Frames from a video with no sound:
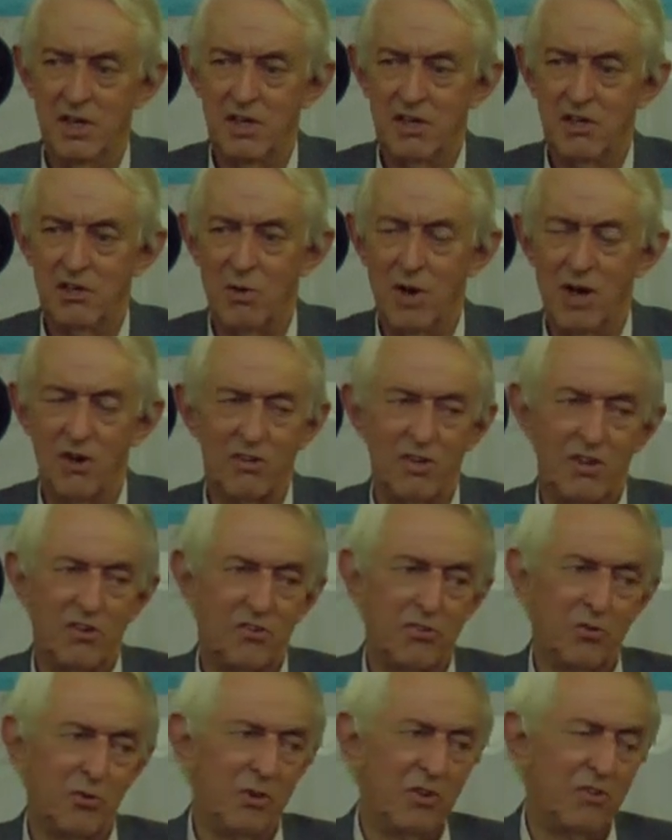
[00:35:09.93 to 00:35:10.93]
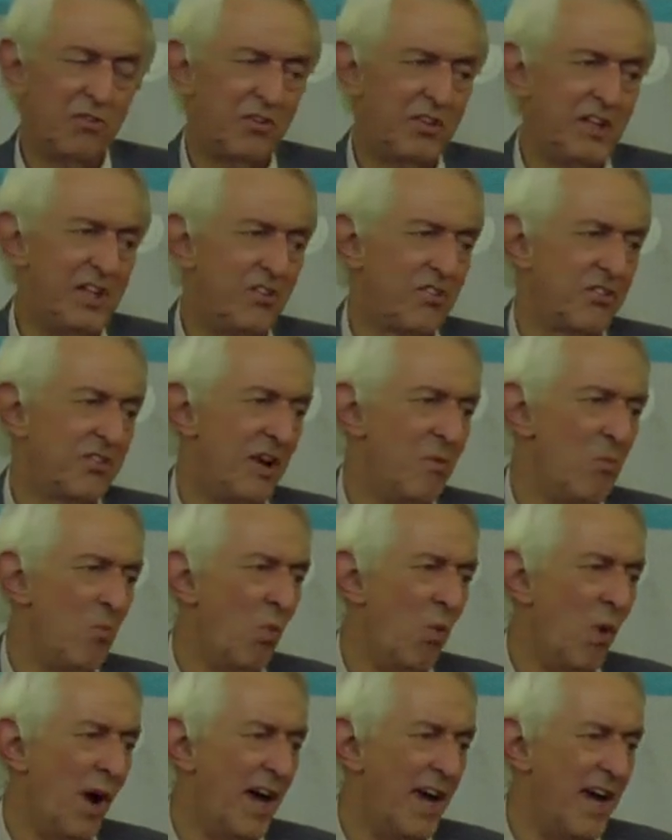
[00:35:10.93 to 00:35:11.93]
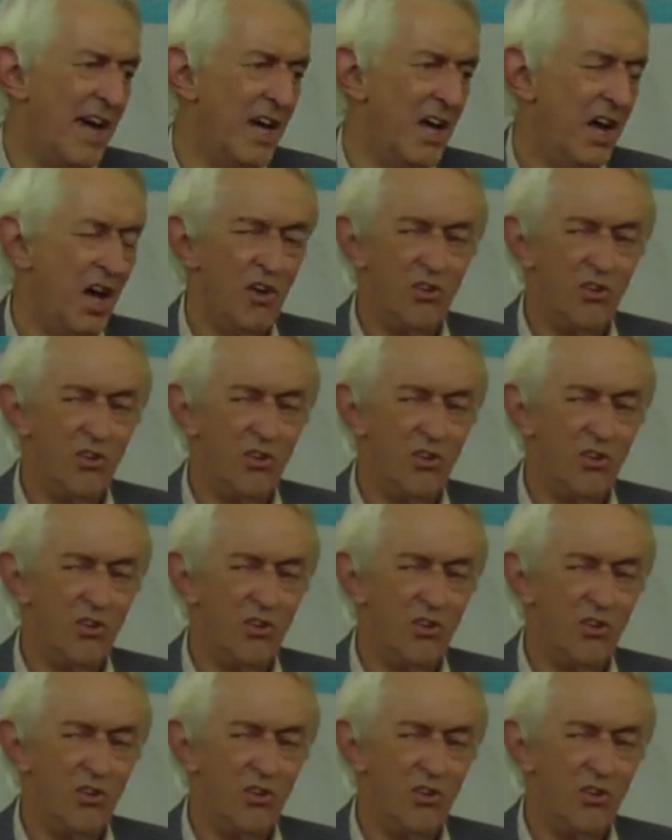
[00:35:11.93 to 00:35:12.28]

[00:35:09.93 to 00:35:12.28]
to actually see some way